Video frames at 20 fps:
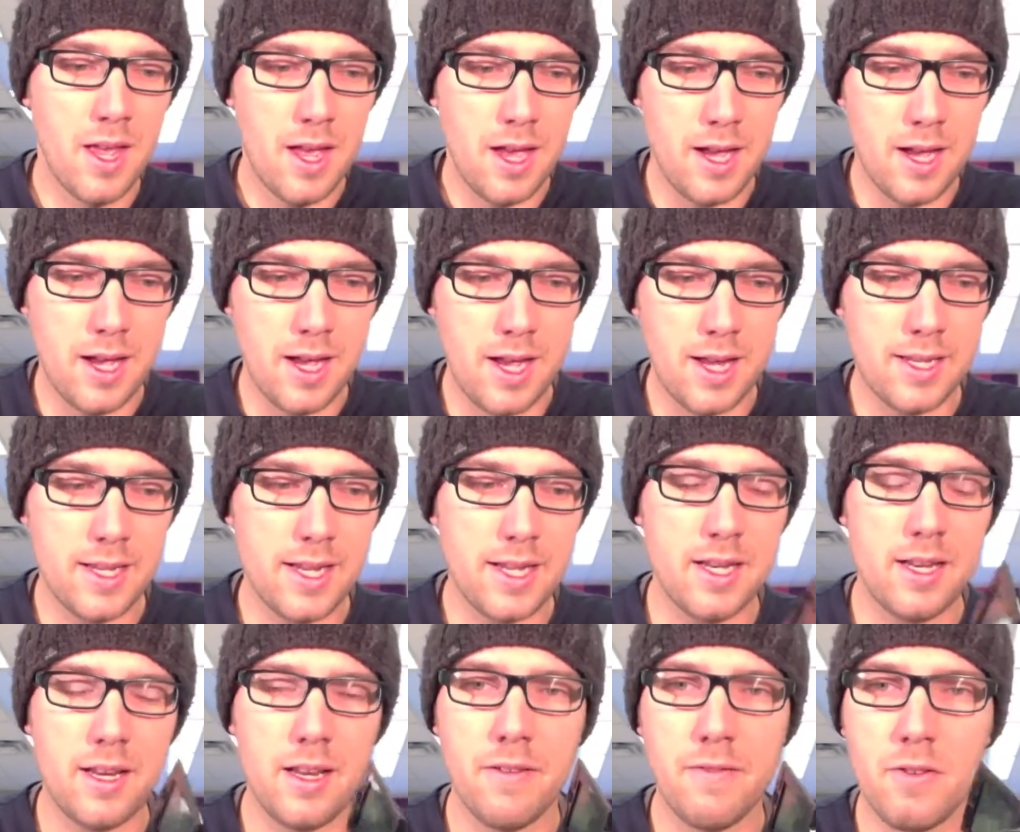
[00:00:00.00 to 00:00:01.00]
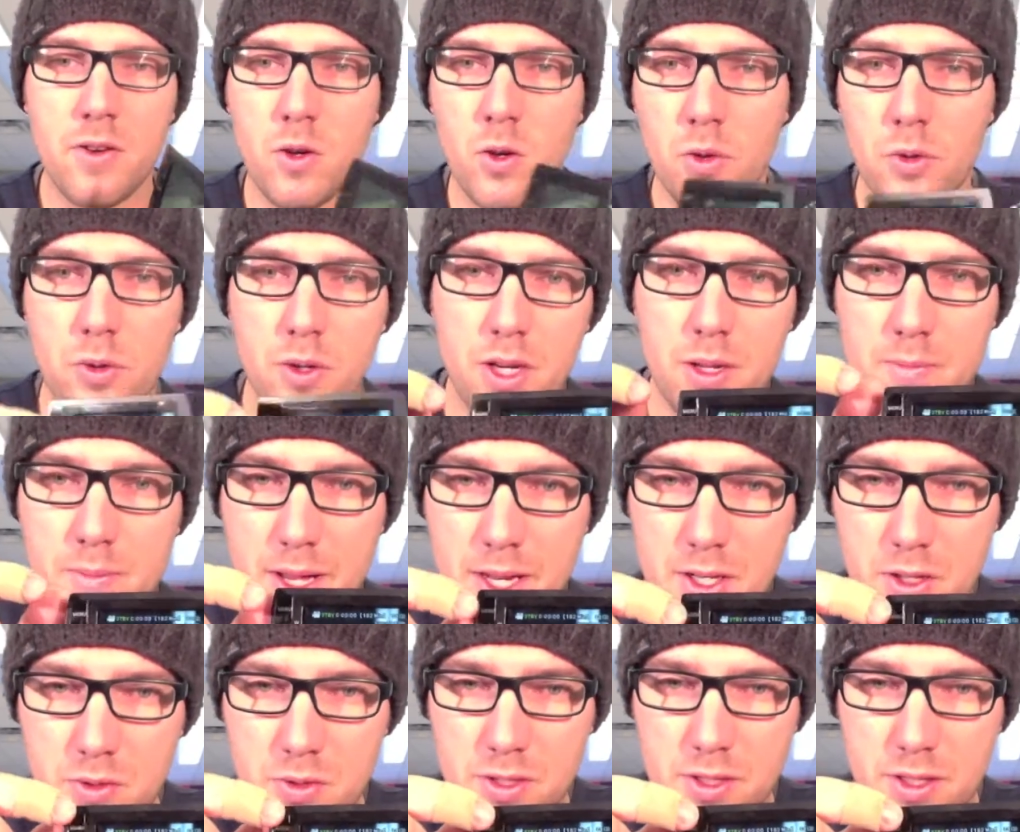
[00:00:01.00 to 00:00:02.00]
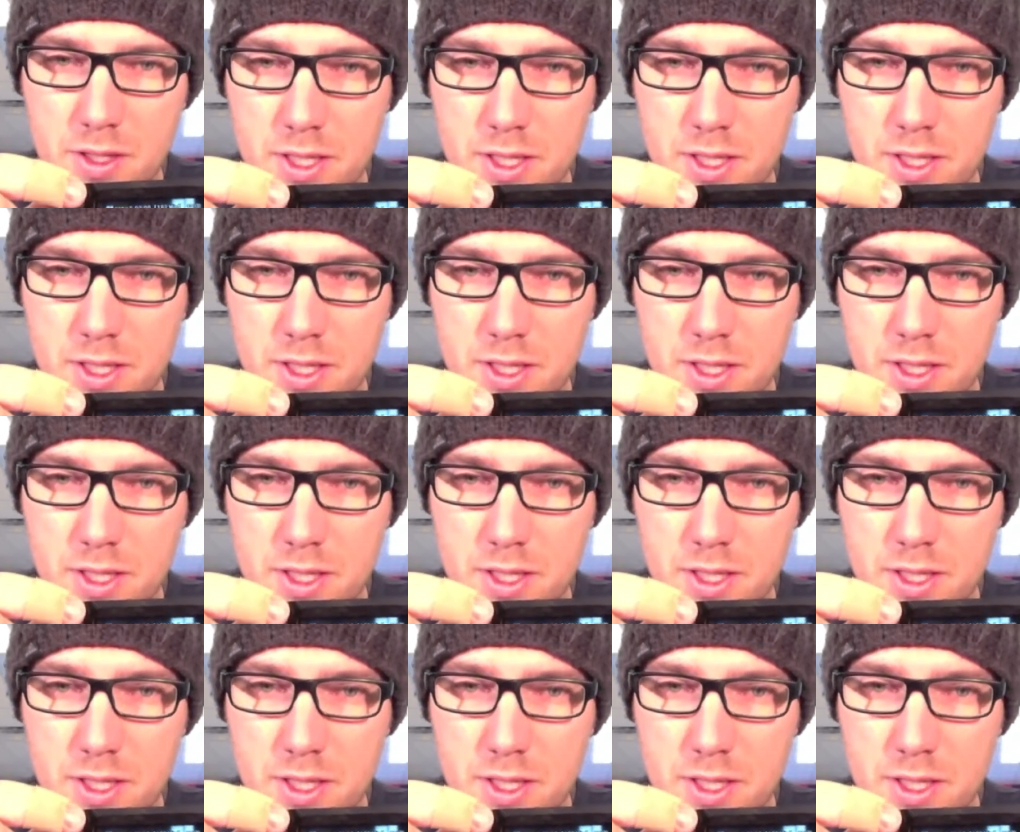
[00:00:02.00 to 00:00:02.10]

Again, if you go through any menus,